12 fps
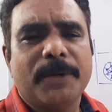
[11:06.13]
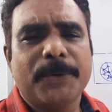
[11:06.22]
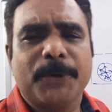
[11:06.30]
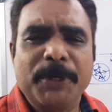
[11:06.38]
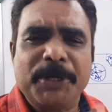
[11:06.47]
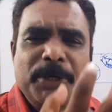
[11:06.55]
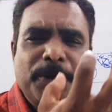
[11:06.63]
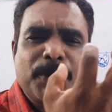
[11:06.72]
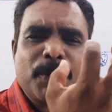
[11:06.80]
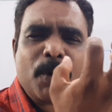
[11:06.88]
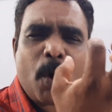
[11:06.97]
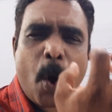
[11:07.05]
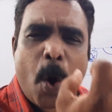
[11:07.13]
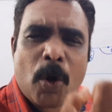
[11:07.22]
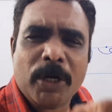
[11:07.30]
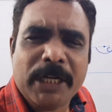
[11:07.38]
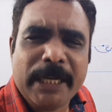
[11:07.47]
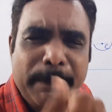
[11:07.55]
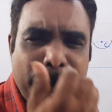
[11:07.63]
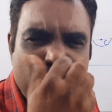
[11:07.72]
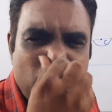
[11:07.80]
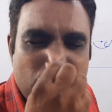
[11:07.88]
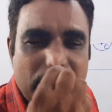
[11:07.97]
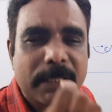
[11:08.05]
So it is strongly
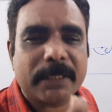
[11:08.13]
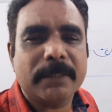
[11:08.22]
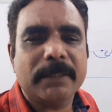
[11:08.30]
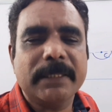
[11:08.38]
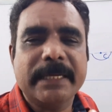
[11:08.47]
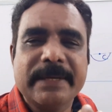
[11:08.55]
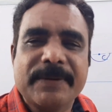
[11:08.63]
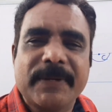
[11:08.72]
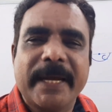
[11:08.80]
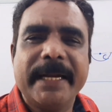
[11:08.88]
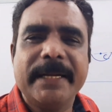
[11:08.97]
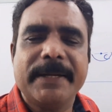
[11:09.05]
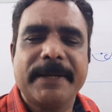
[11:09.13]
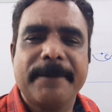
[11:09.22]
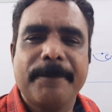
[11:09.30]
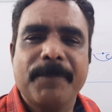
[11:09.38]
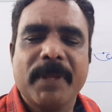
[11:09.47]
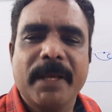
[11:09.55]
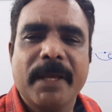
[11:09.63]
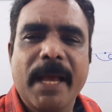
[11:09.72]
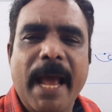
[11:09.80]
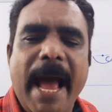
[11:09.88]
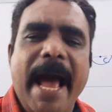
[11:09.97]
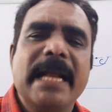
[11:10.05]
pulled inside,
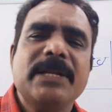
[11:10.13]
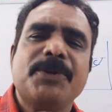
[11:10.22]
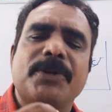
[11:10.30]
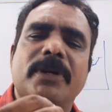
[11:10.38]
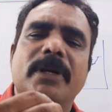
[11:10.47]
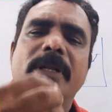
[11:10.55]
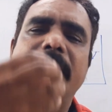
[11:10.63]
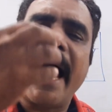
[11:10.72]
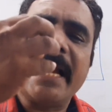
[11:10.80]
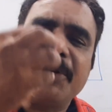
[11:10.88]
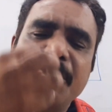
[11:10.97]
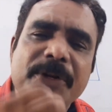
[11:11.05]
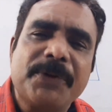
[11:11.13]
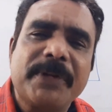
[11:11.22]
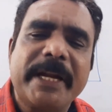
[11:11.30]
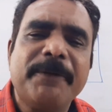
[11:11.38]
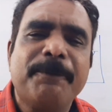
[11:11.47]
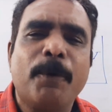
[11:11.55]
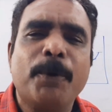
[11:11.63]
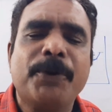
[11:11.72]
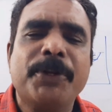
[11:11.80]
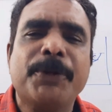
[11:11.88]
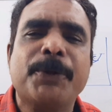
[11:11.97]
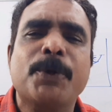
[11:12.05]
and that inside force
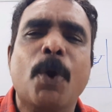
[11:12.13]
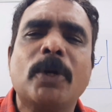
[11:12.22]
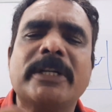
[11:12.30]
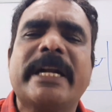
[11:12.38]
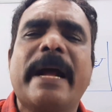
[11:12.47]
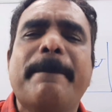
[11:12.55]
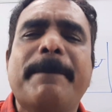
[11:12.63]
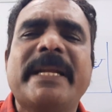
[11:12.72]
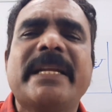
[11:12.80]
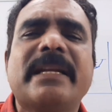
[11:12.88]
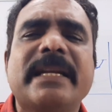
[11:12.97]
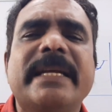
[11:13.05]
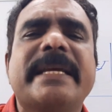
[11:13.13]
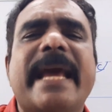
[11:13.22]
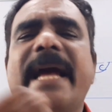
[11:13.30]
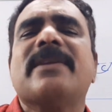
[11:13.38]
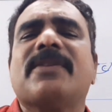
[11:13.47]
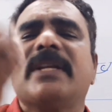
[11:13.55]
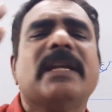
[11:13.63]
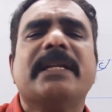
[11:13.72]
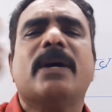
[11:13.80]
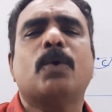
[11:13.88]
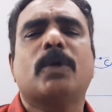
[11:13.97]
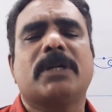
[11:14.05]
is not completely cancelled
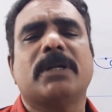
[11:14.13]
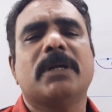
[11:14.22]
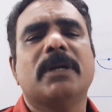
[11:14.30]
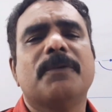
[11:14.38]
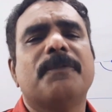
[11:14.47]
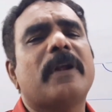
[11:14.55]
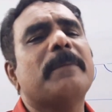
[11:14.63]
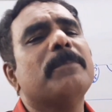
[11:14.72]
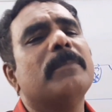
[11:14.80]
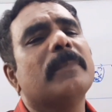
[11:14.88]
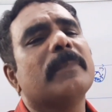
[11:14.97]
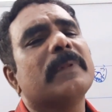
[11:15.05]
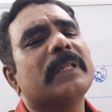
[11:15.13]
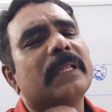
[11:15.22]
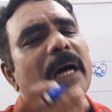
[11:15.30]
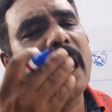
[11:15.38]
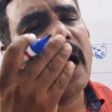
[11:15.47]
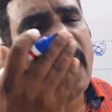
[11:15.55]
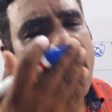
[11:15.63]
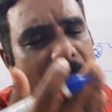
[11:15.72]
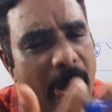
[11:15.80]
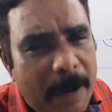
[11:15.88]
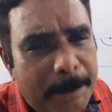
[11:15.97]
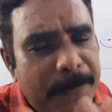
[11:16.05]
out from the
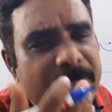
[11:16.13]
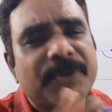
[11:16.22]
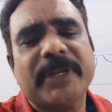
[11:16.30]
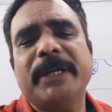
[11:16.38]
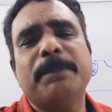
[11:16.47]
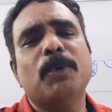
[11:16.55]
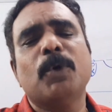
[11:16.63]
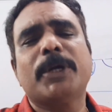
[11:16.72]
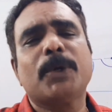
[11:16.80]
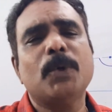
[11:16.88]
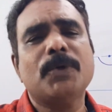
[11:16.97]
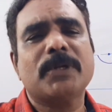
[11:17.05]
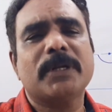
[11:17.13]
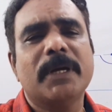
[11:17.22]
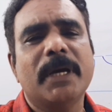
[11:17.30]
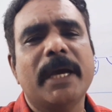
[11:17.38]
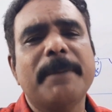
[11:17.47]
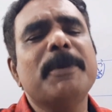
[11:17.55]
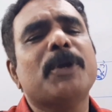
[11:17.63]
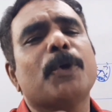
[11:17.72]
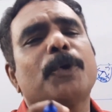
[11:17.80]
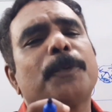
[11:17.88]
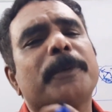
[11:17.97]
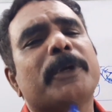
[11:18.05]
upper side molecules
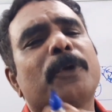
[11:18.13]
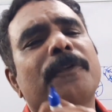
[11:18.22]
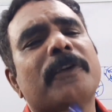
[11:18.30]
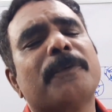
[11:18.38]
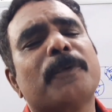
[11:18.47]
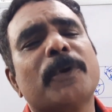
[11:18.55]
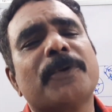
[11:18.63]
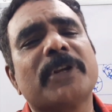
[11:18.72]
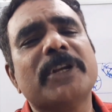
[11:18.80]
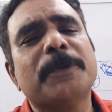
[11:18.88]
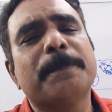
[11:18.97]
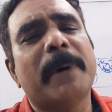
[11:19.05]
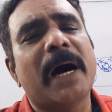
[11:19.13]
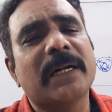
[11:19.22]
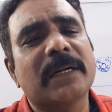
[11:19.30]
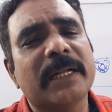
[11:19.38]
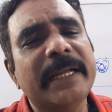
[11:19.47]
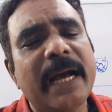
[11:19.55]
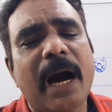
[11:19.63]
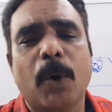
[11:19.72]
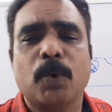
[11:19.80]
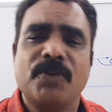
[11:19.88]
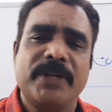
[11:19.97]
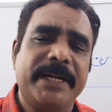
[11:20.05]
because sphere of influence is partly
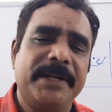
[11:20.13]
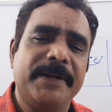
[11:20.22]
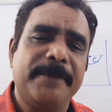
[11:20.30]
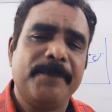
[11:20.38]
outside.